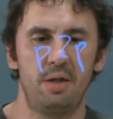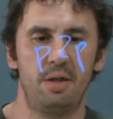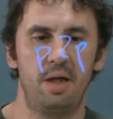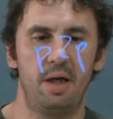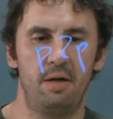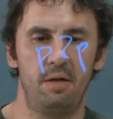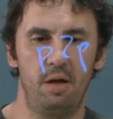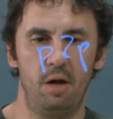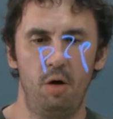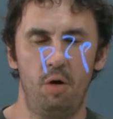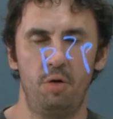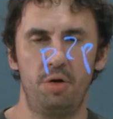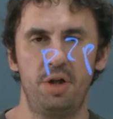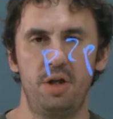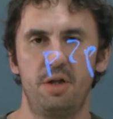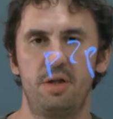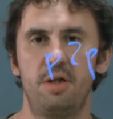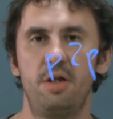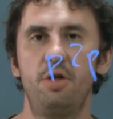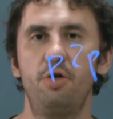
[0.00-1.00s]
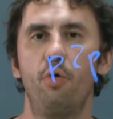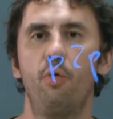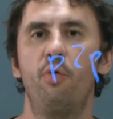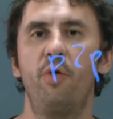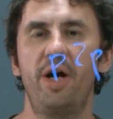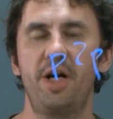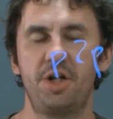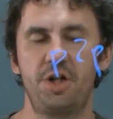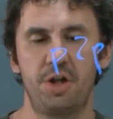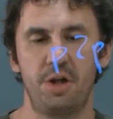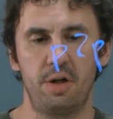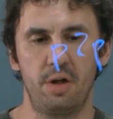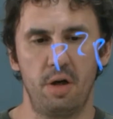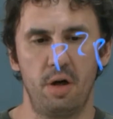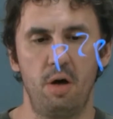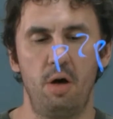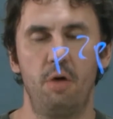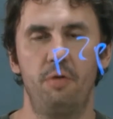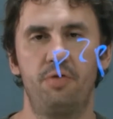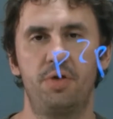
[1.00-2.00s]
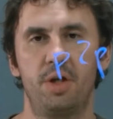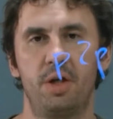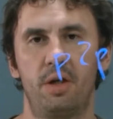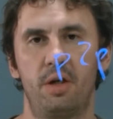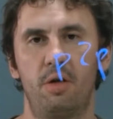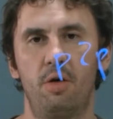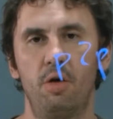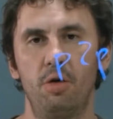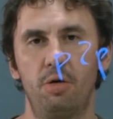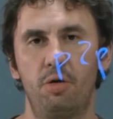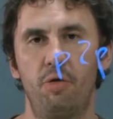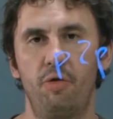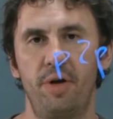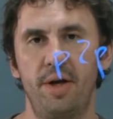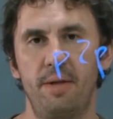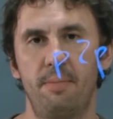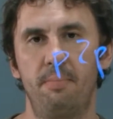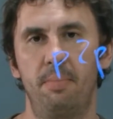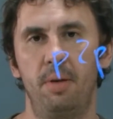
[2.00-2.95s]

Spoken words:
downloading the new version of the concurrent